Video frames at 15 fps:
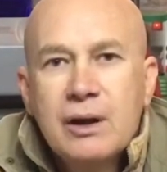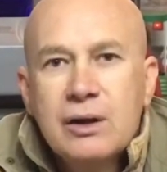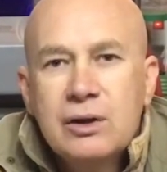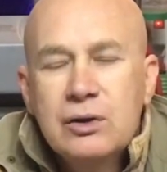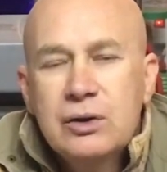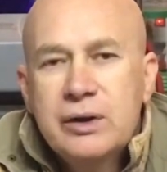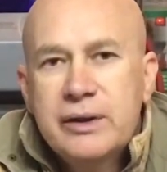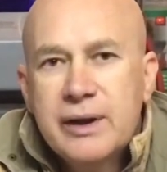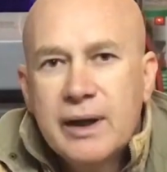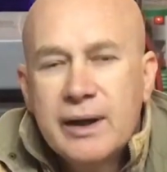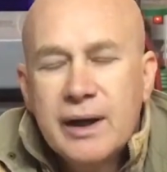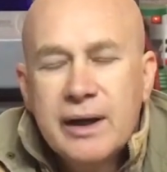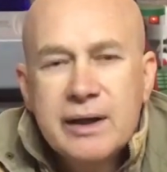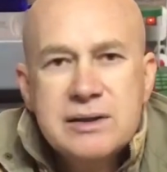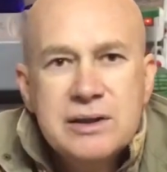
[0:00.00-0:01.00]
Good day,
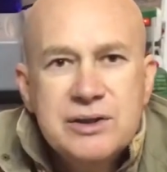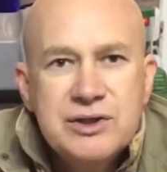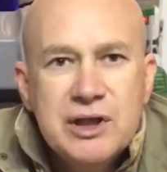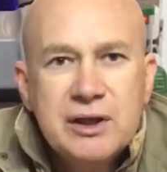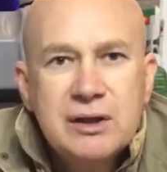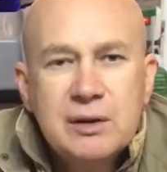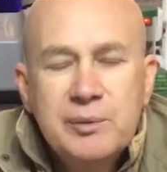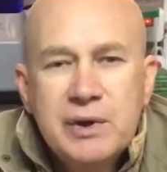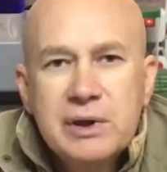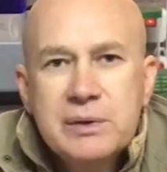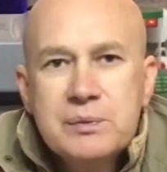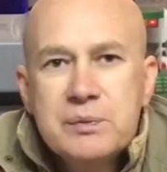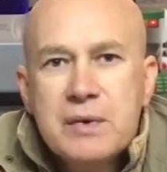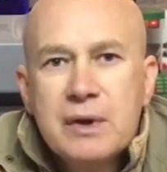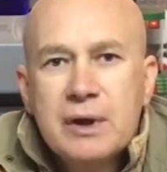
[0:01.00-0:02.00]
ladies and gentlemen.
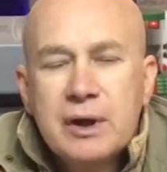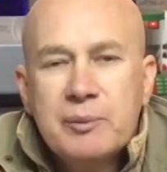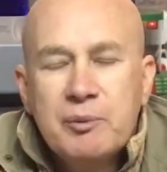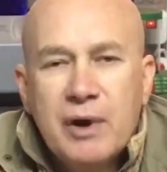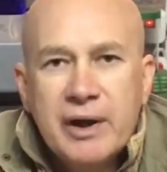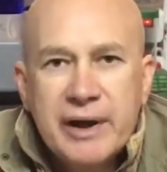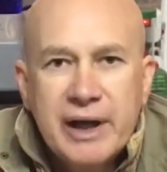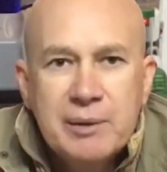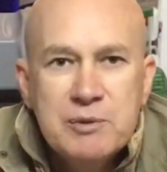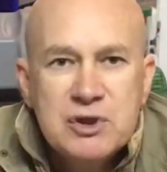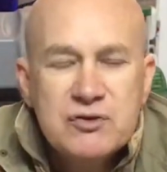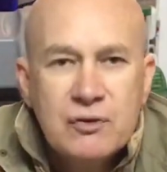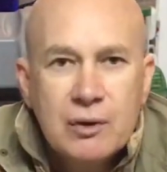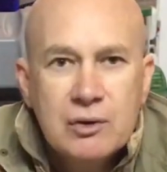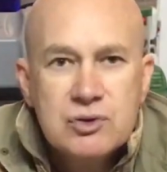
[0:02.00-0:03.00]
My name is
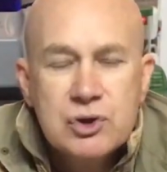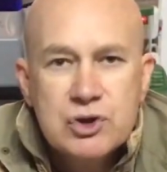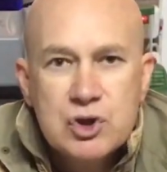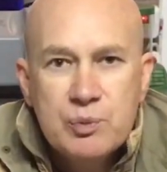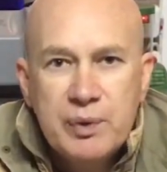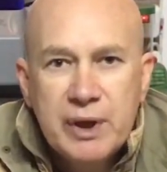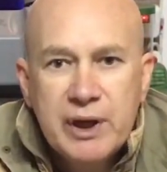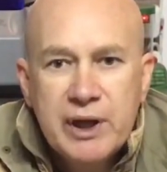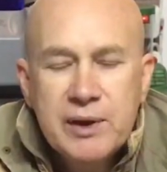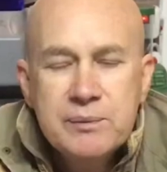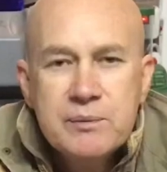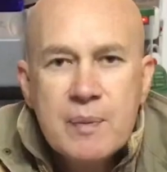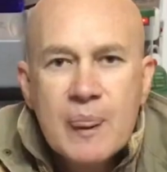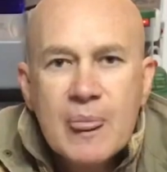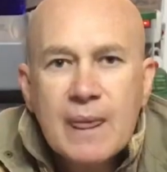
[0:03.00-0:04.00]
Francois Joubert.
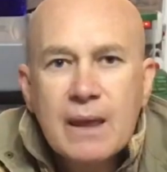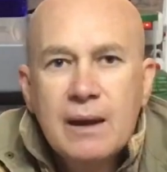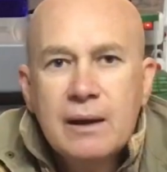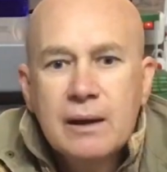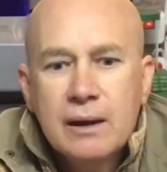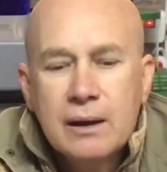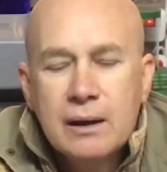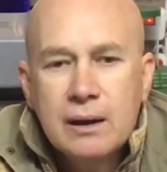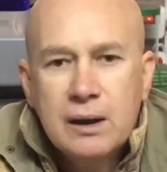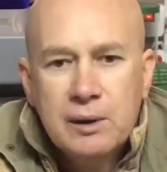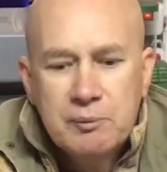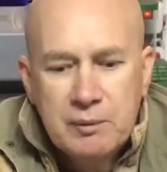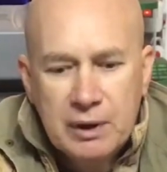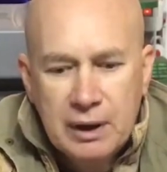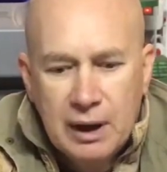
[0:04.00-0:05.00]

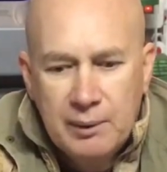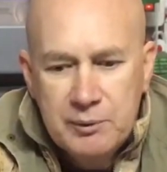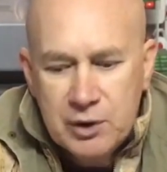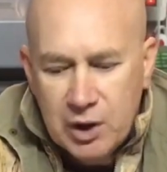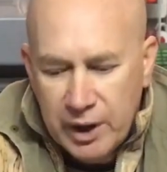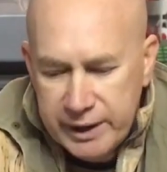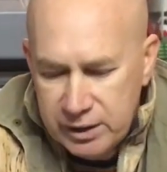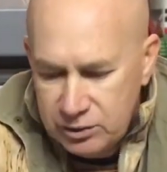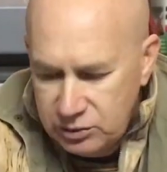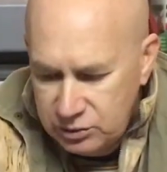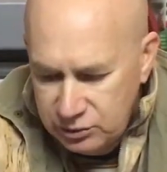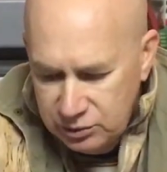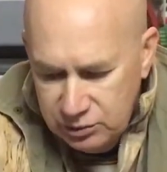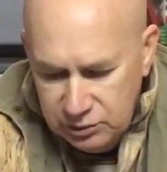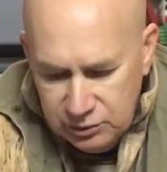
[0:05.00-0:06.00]
I'm going
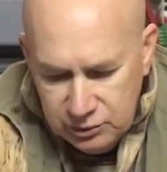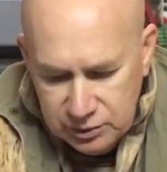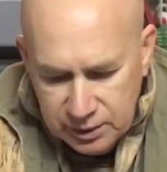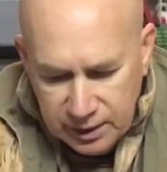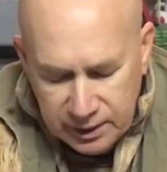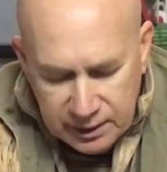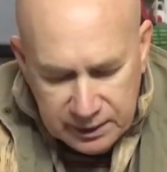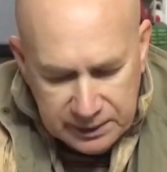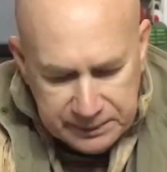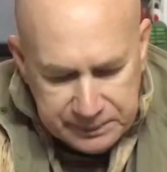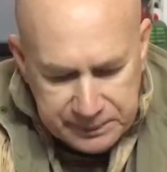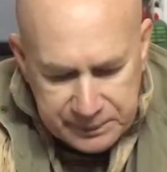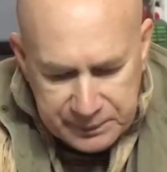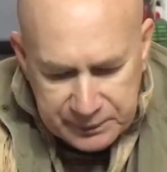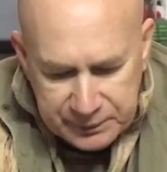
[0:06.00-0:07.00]
to
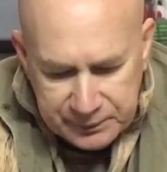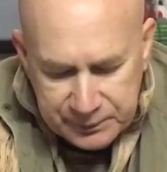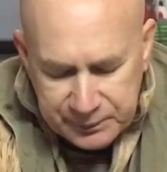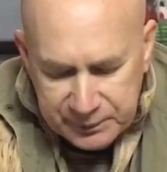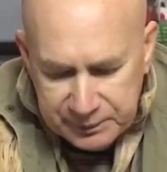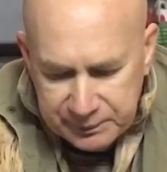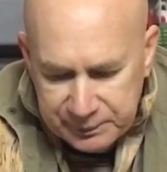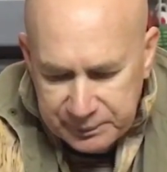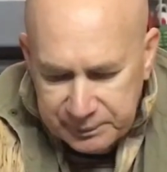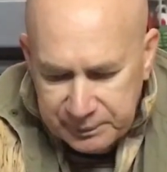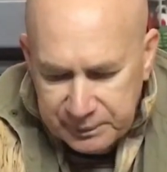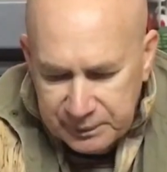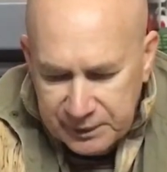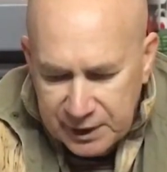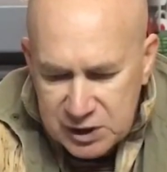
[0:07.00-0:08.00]

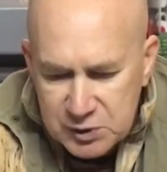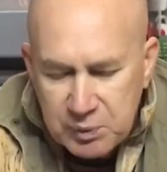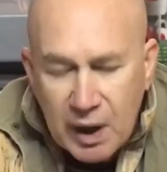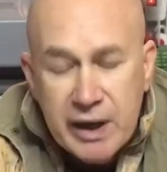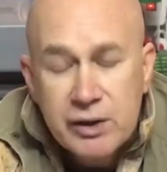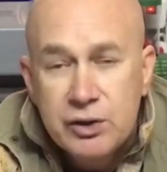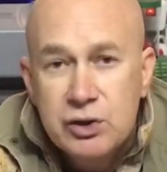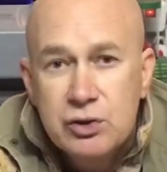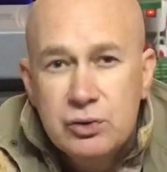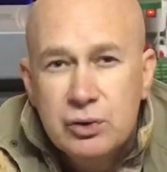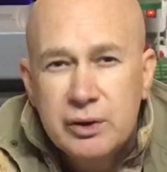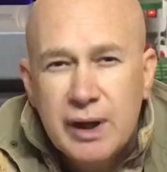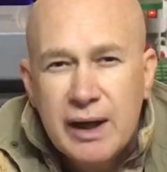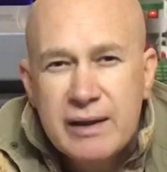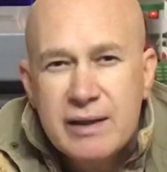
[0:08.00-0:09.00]
explain to you
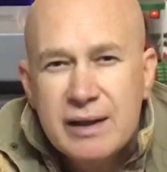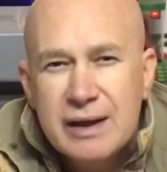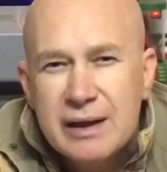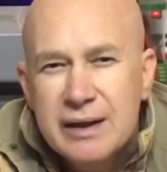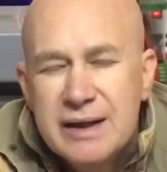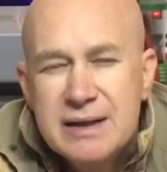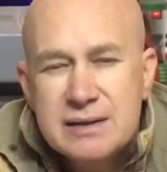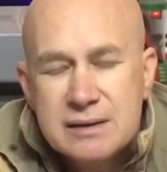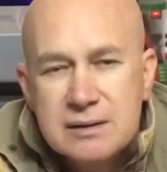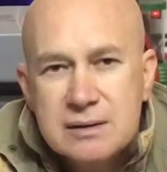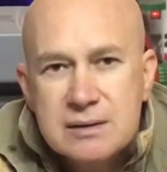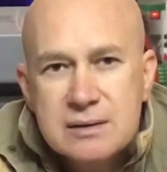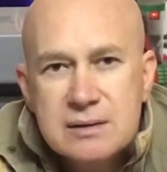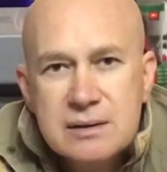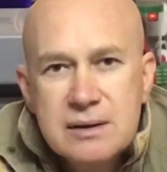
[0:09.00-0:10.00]
today the
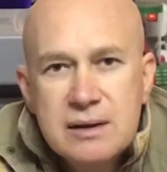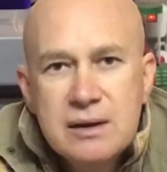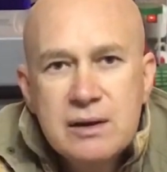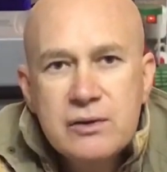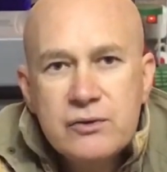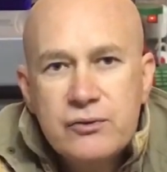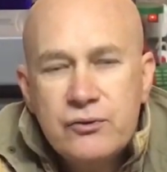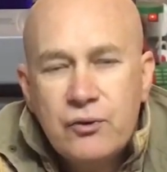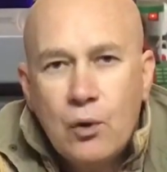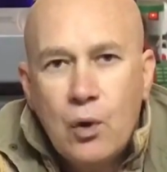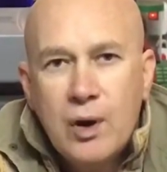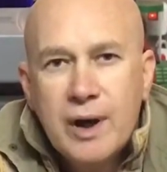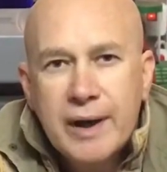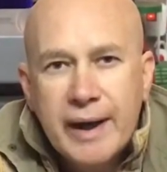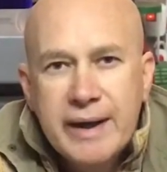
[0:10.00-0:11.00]
reasons
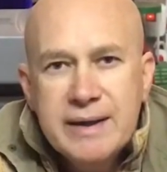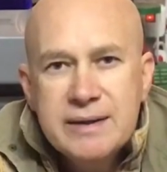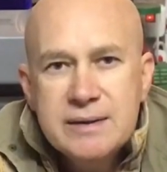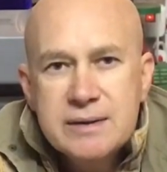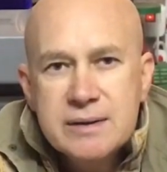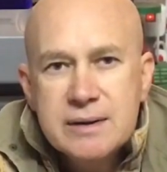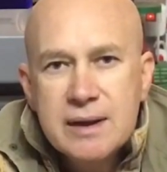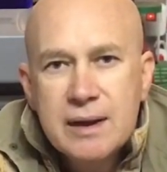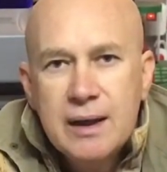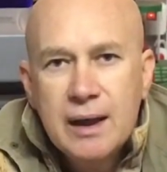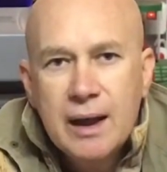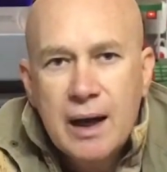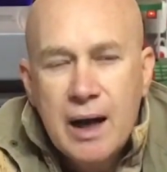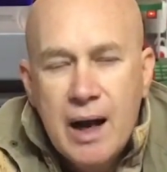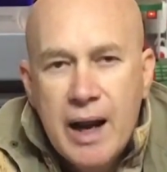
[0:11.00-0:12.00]
for case
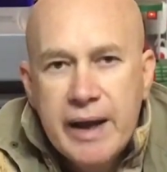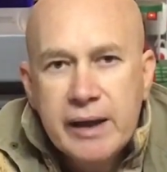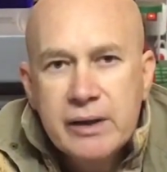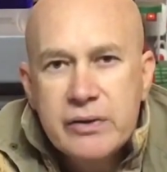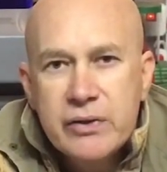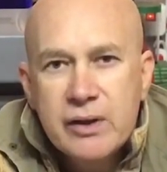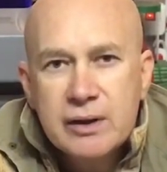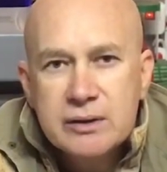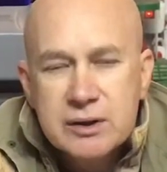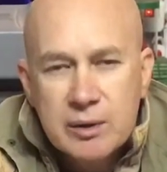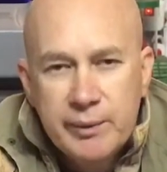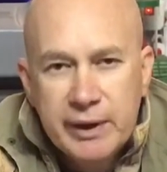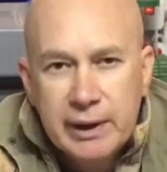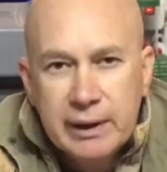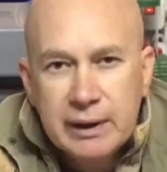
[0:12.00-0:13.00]
length
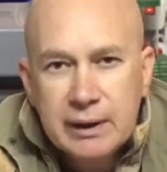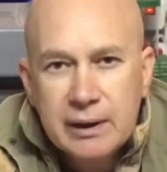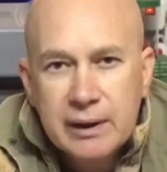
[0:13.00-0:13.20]
trimming,